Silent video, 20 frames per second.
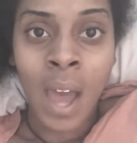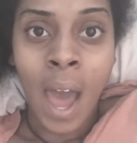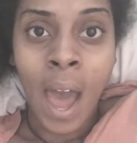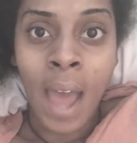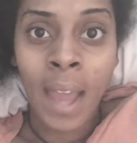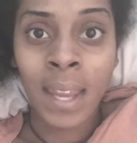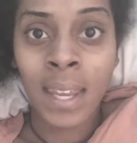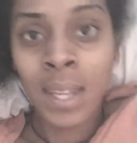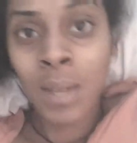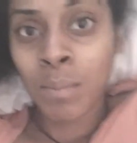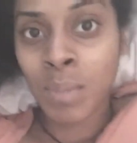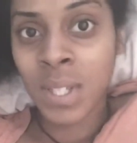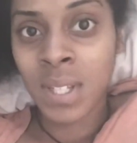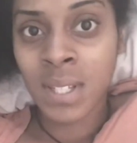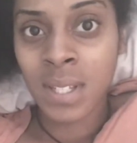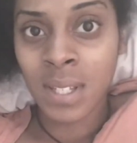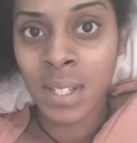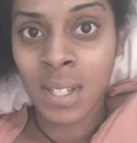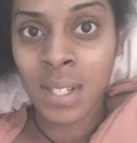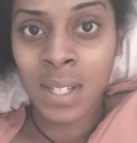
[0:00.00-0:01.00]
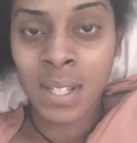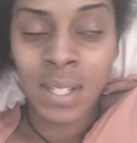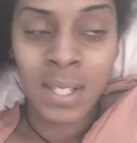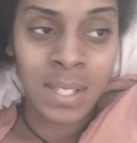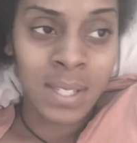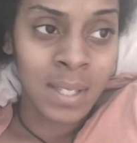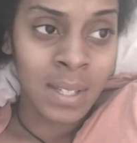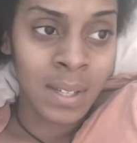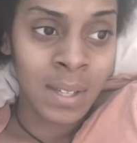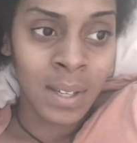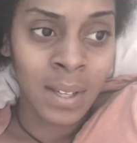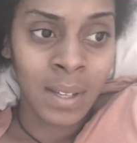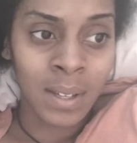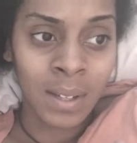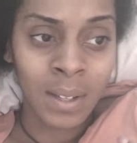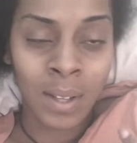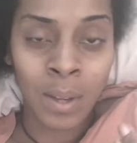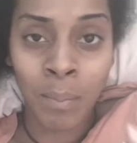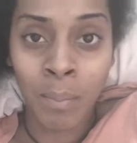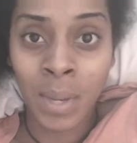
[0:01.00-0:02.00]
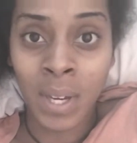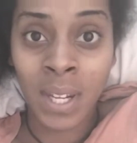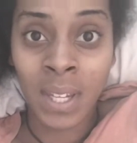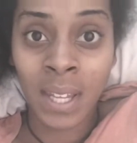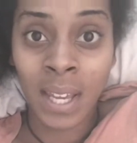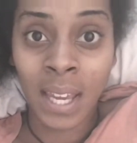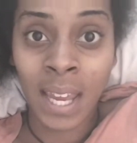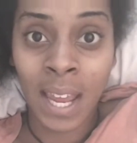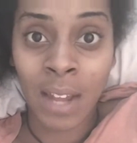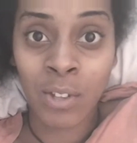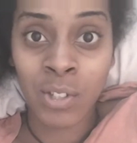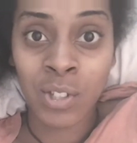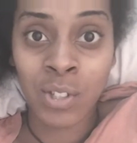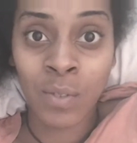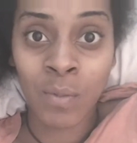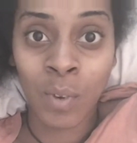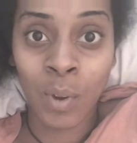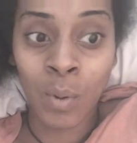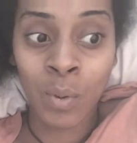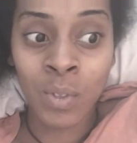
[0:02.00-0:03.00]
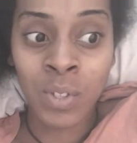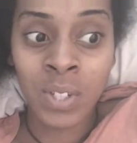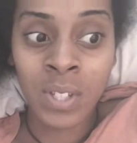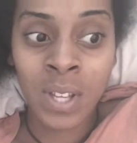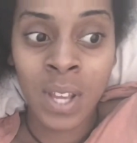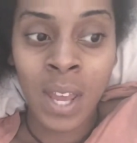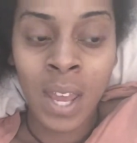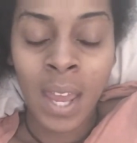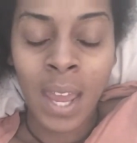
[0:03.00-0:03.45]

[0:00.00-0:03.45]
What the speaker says: IEBC is the committee that counts the votes,